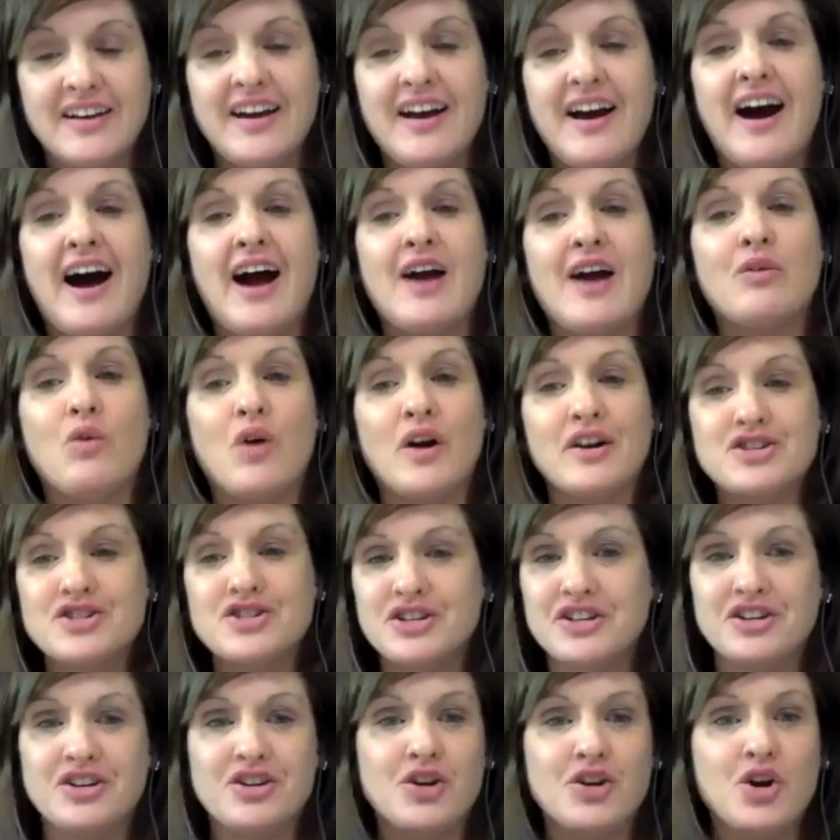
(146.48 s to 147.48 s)
I want you
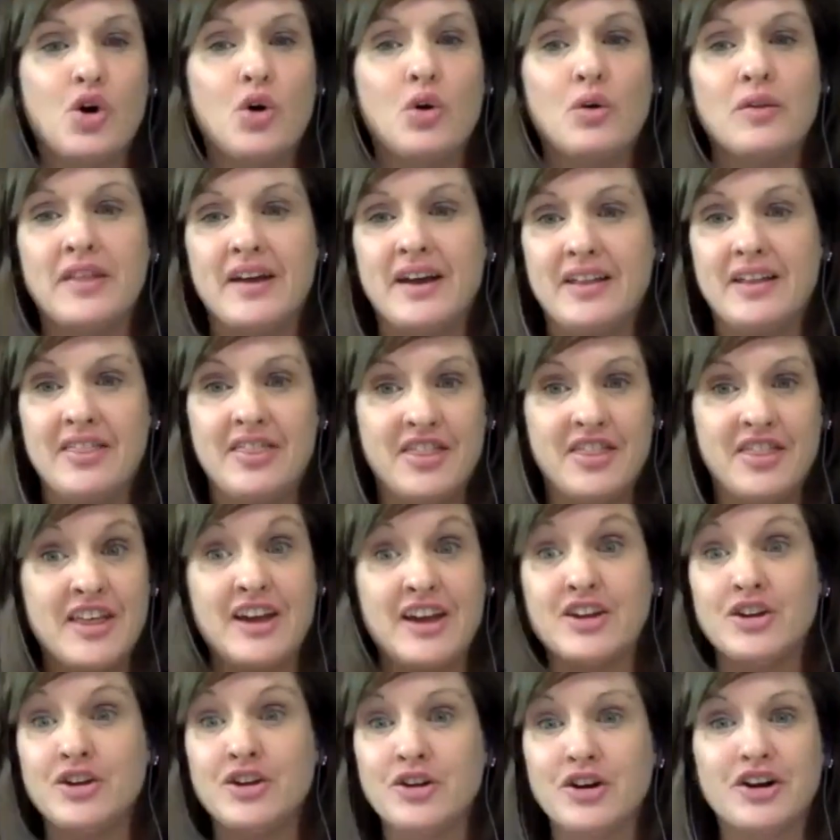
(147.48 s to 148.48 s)
to know that
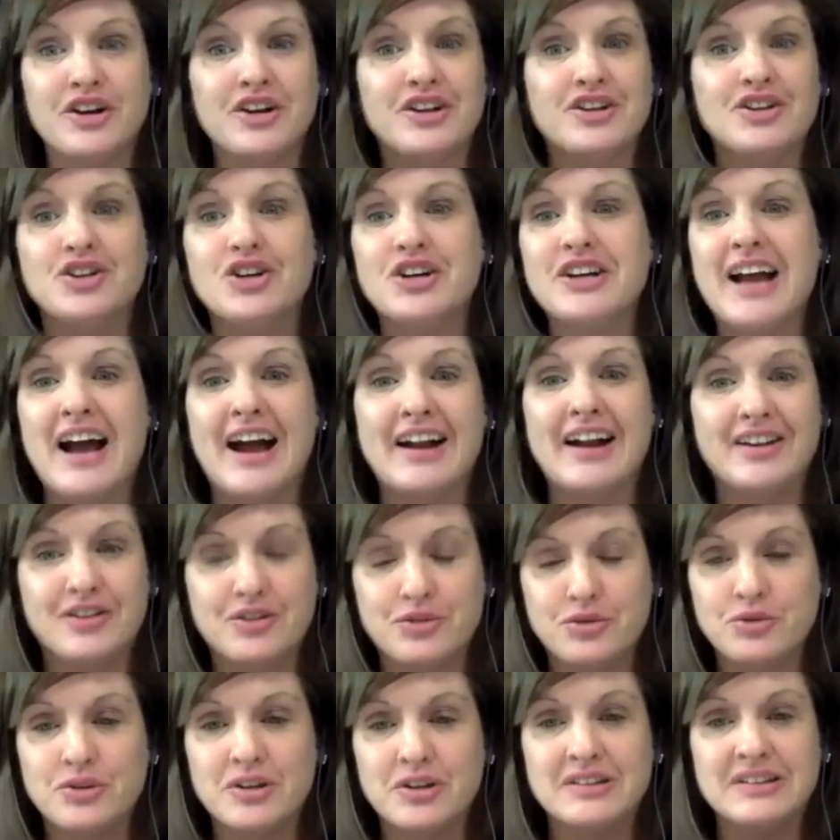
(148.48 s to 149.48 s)
you're going to look at it through
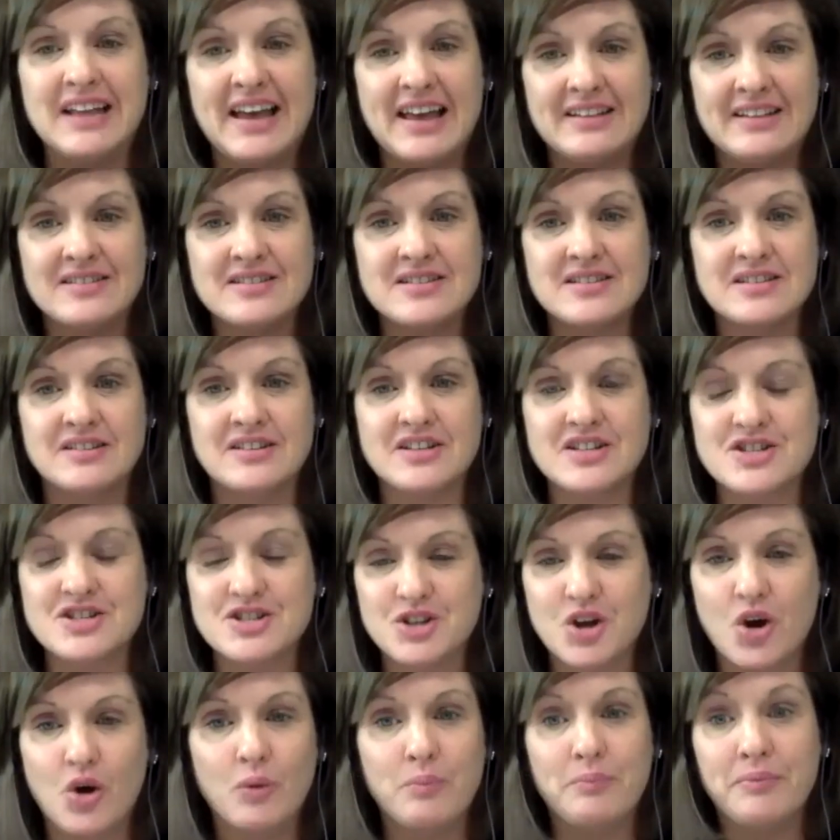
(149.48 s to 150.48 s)
the lens of the
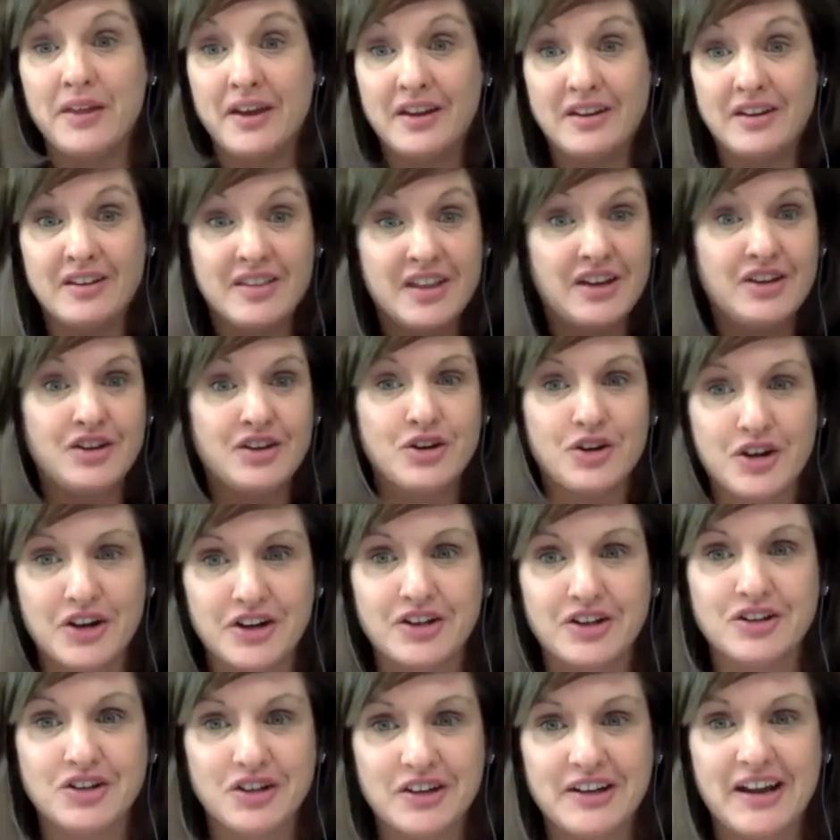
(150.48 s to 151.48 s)
scope that you're going to
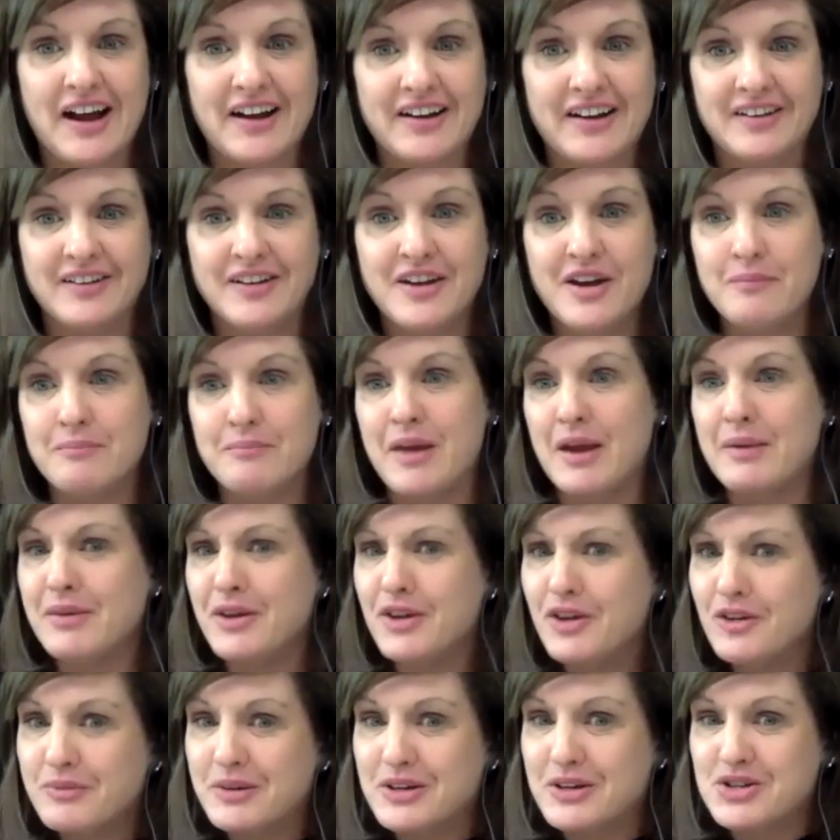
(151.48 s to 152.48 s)
look at it. Maybe
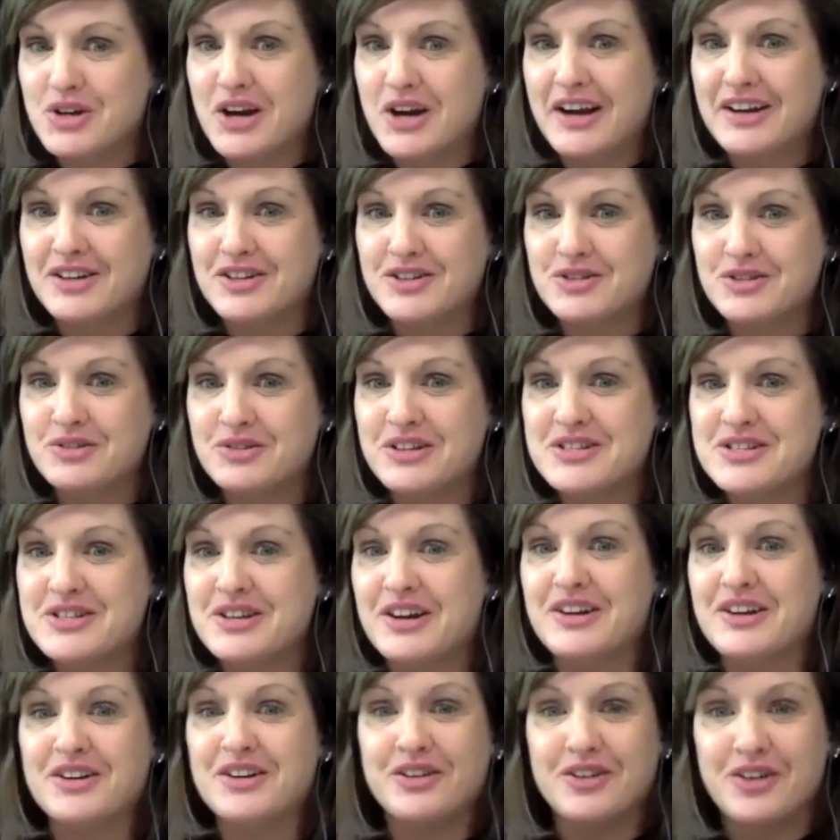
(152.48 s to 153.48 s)
you've been trying to do this on
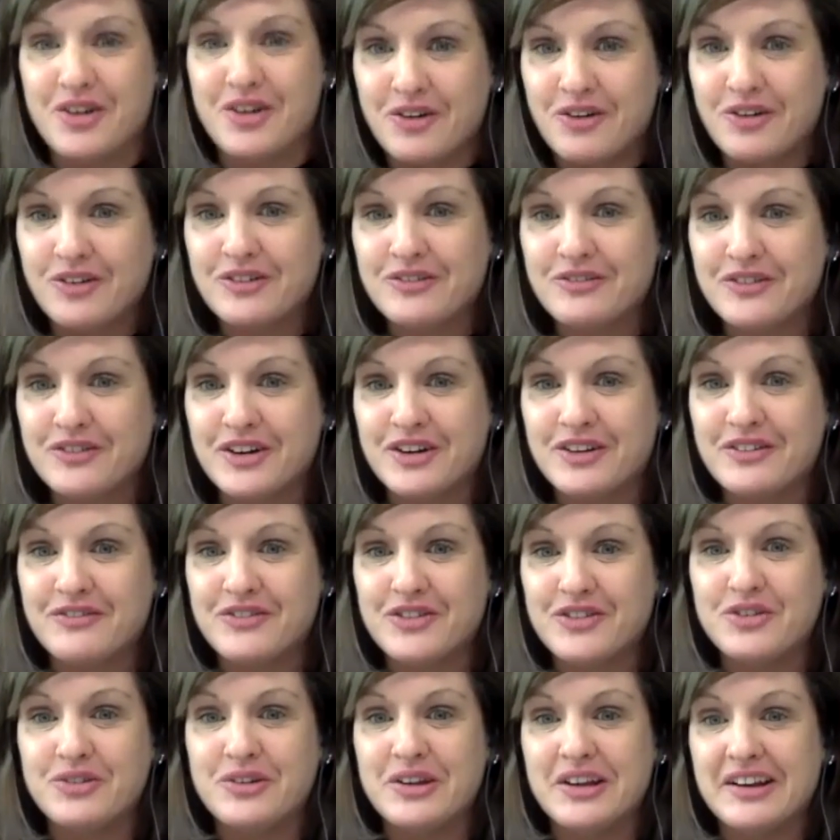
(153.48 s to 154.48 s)
your own for a
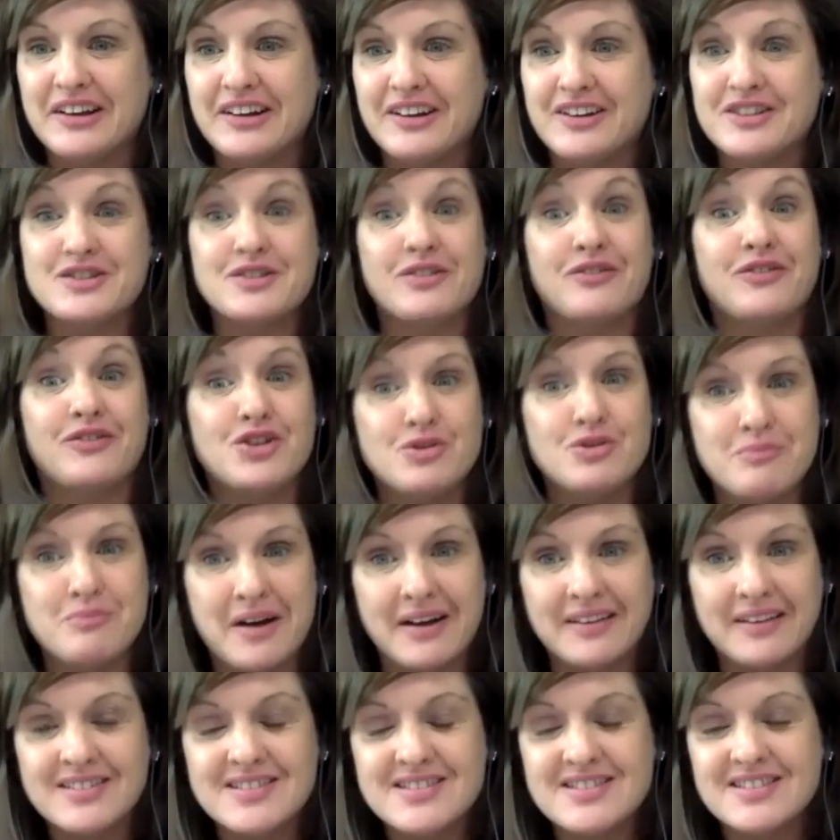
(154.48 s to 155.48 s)
few years, a few
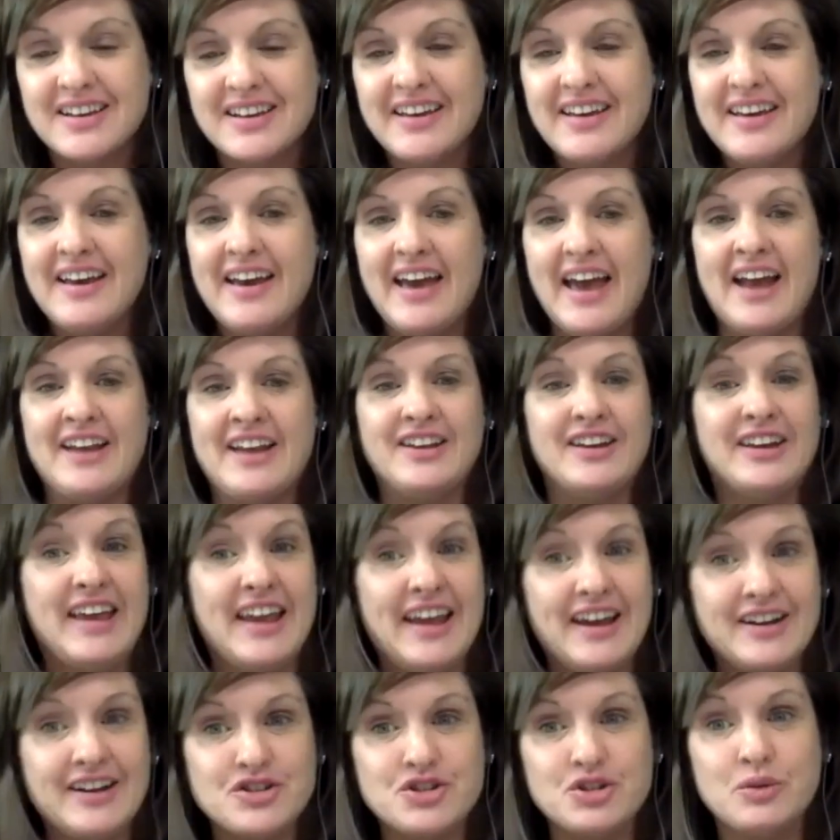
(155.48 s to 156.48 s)
months, and you
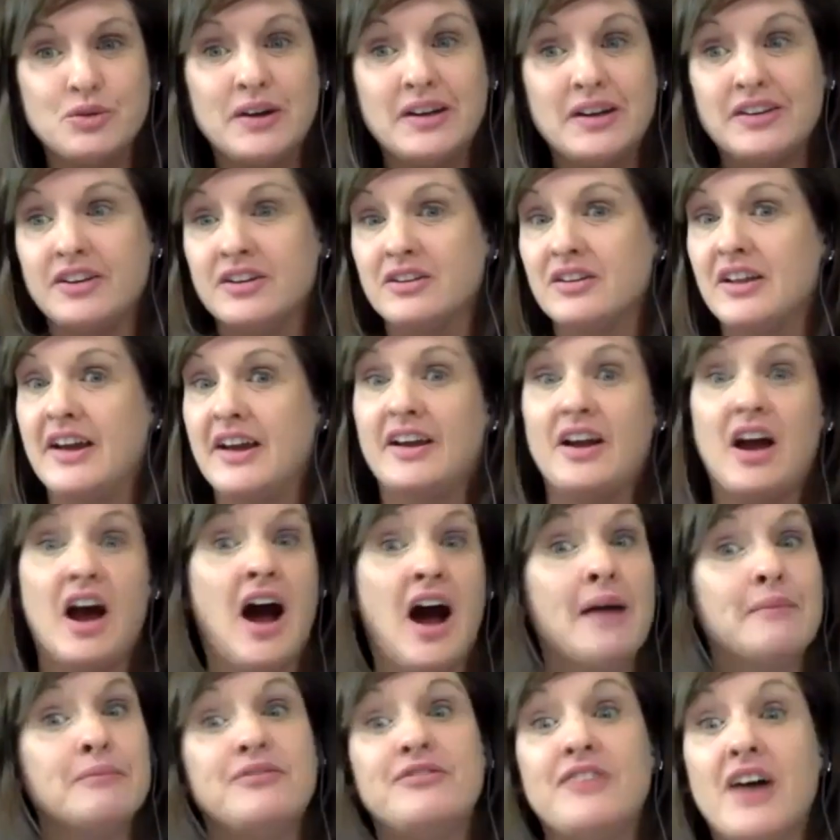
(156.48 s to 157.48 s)
can't do it. And you're like,
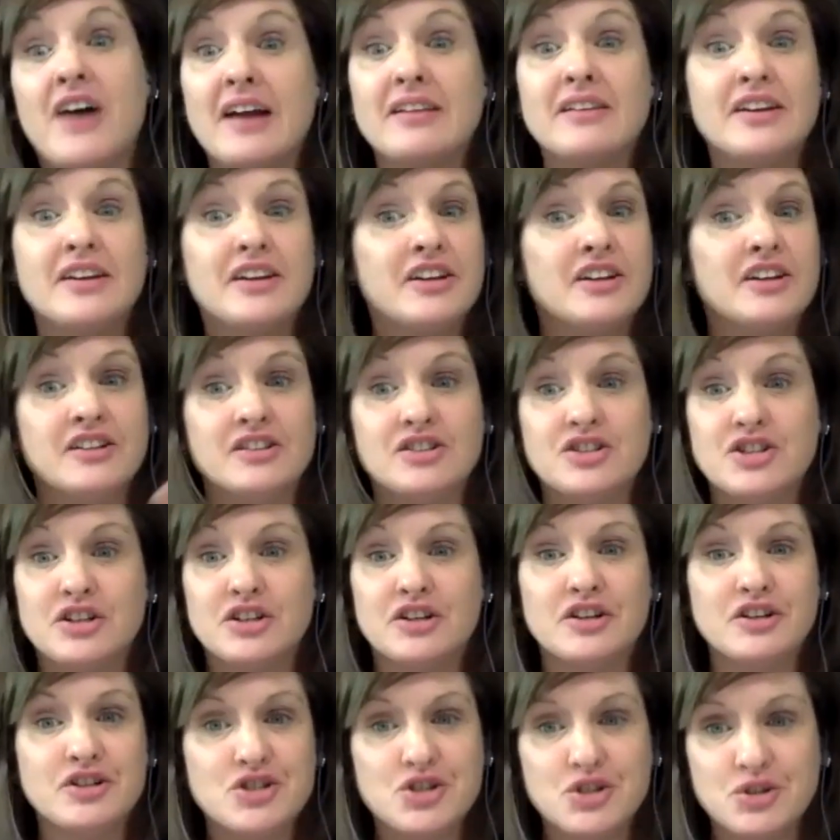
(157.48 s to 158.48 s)
I'm finally going to turn
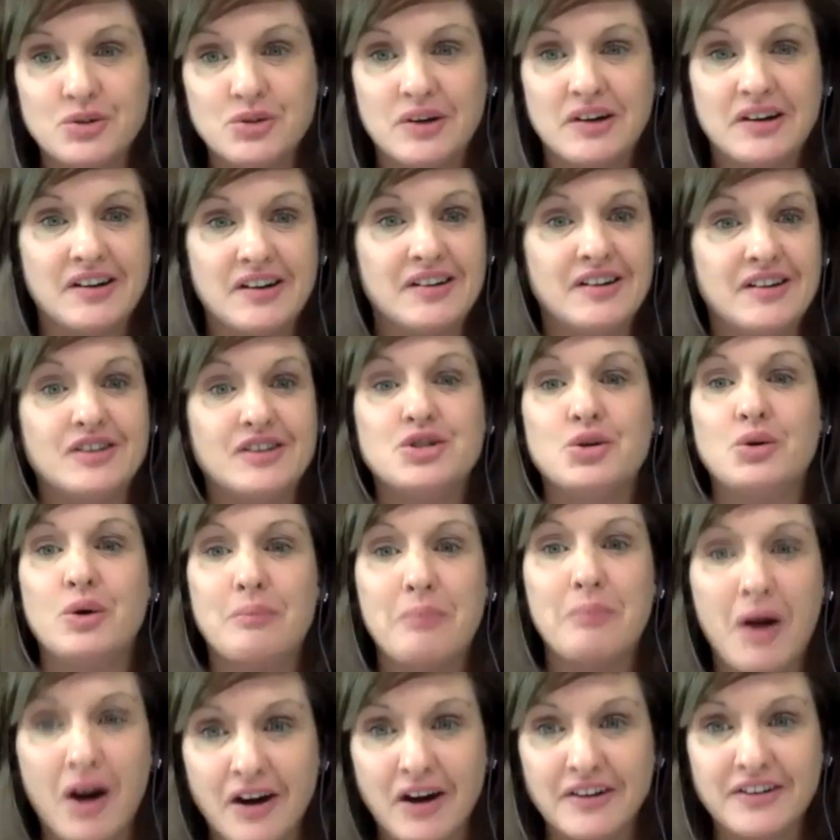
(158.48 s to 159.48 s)
to a
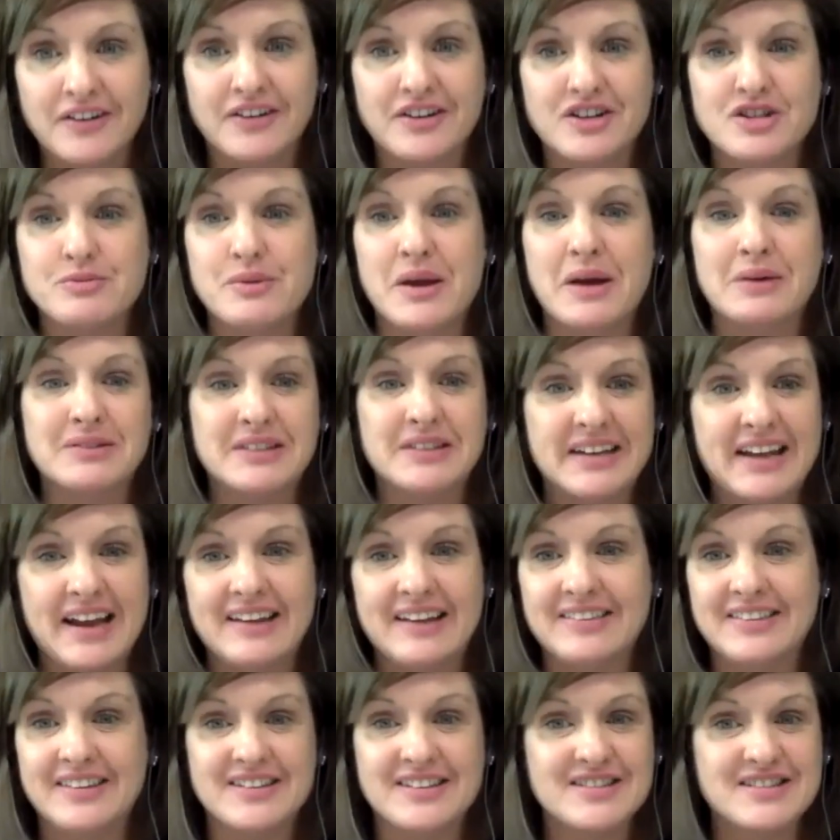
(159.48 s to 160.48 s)
partner to be able to get
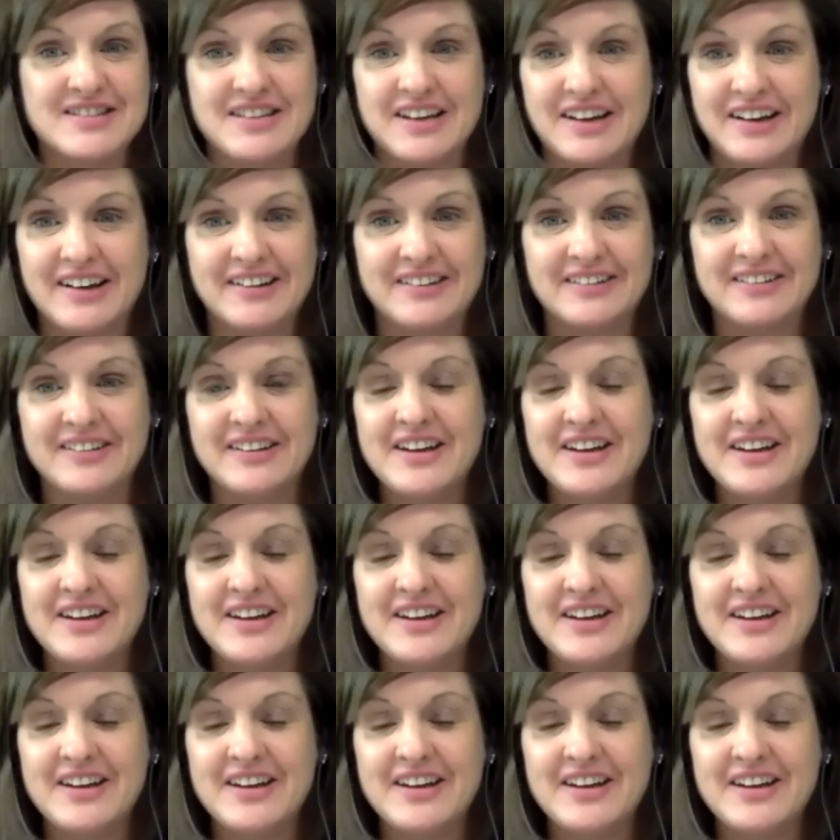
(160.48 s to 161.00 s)
this done.